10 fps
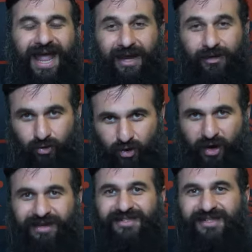and you
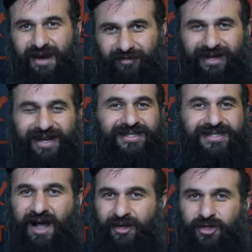start discovering that it's
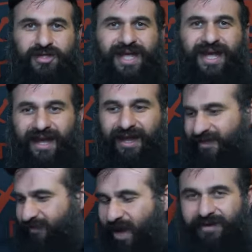not just thinking.
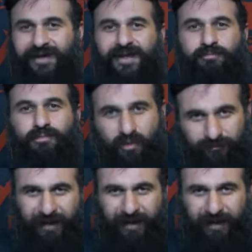It's about movement